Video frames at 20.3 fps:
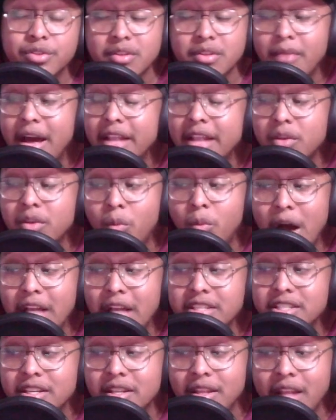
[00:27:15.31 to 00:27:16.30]
So I'm gonna have to
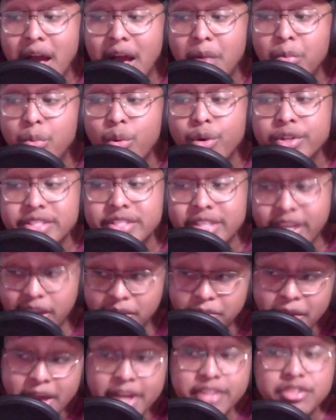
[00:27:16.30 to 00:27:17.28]
watch a lot more
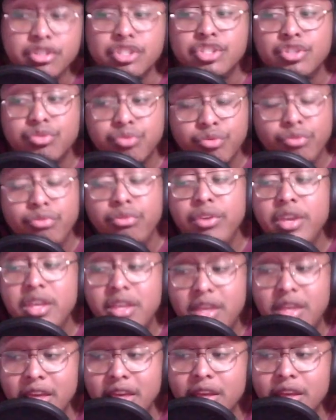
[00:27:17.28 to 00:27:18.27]
tape to truly
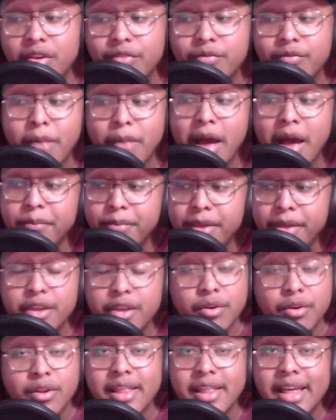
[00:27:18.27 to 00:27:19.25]
give my
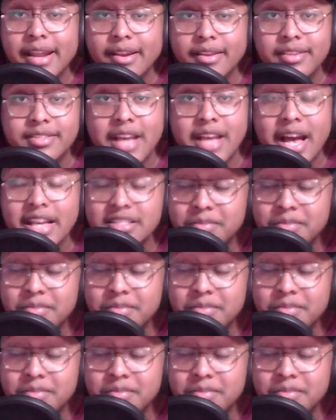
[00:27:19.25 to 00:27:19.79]
opinion on a lot of these guys,